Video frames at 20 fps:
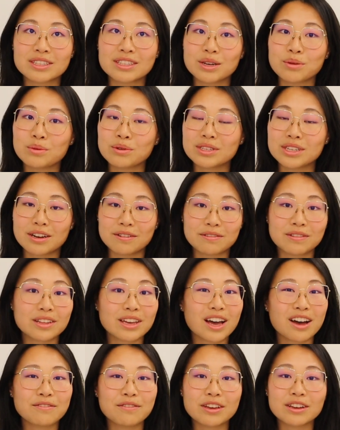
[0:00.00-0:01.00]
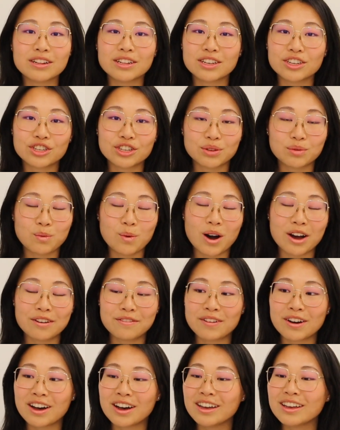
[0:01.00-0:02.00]
They will definitely have English and
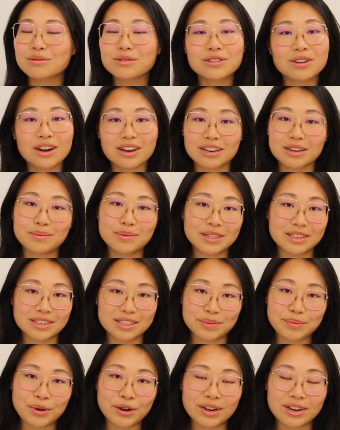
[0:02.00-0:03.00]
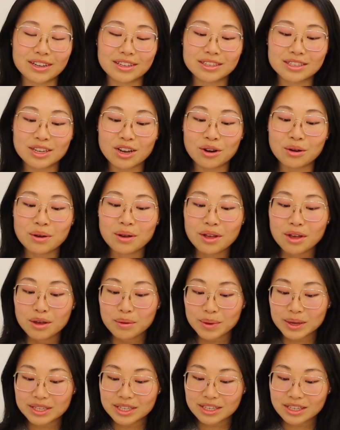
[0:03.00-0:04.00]
Wi-Fi. You're not gonna be disappointed. So
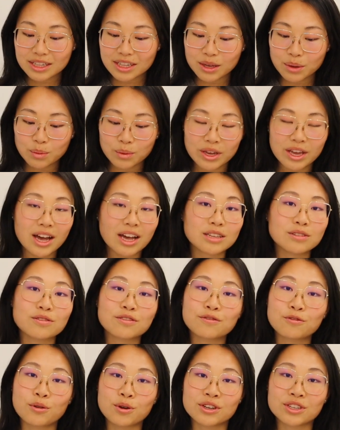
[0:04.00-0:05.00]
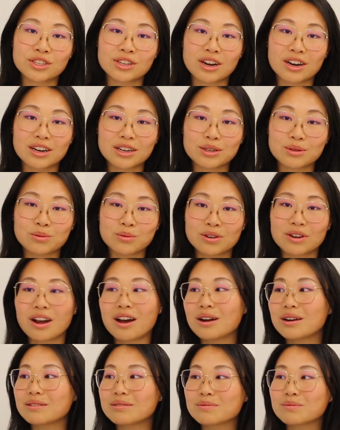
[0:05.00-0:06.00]
basically we asked for 4-star because we're
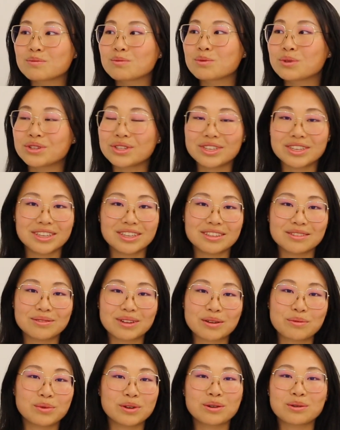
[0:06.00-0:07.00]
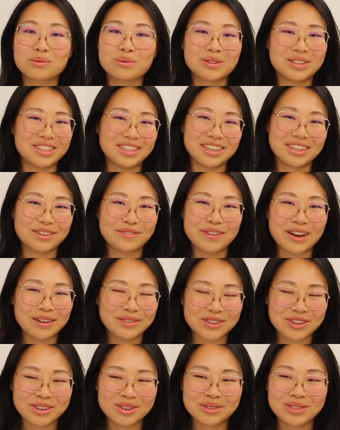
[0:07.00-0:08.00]
not really, like, we don't really need a
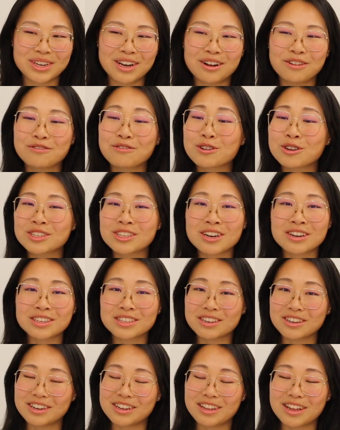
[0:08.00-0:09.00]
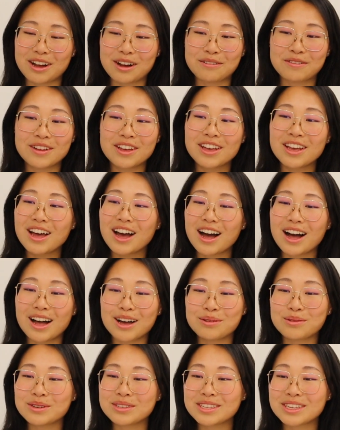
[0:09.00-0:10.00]
5-star hotel. 4-star is good enough.
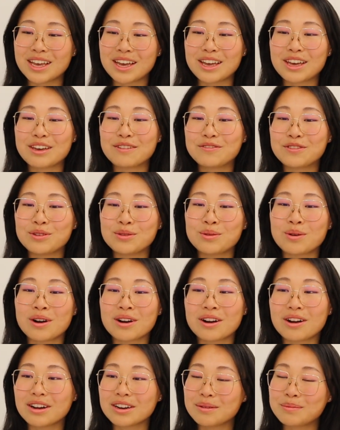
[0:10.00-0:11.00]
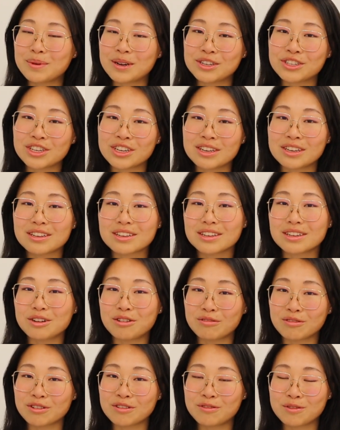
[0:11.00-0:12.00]
I would say if you are on a budget,
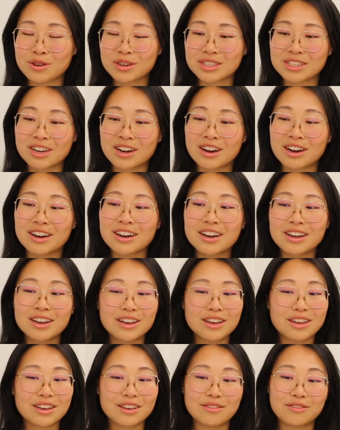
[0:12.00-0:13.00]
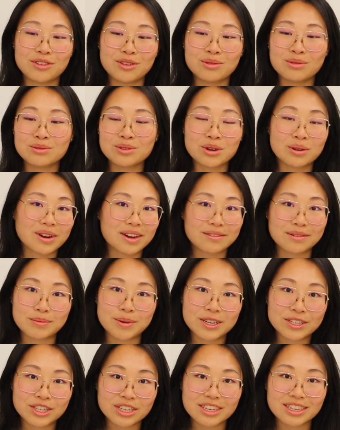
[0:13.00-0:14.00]
go for a 4-star. If you don't have a
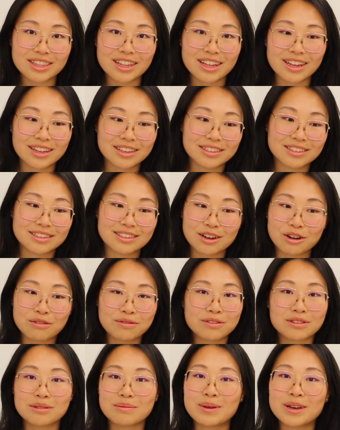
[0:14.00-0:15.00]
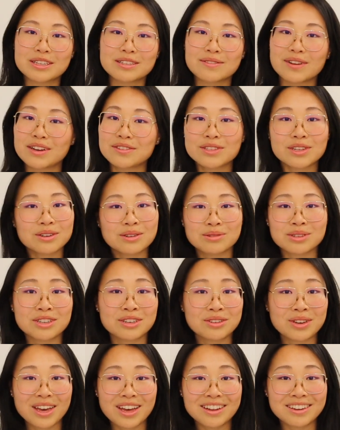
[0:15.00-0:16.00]
budget, then go for the best 5-star
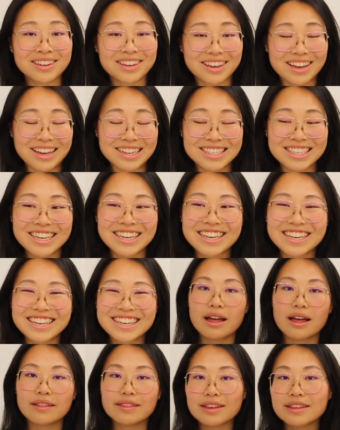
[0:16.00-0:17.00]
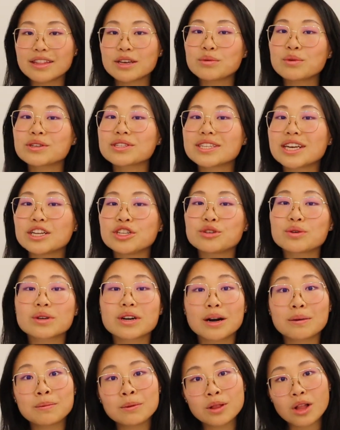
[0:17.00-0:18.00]
hotel you can, I guess. And then they will send you a
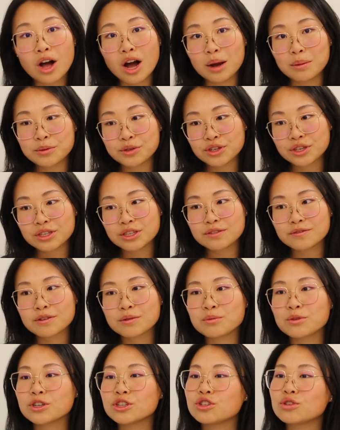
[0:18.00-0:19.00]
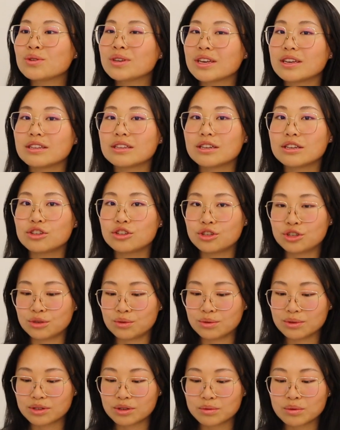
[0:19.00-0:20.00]
couple options from which you can choose.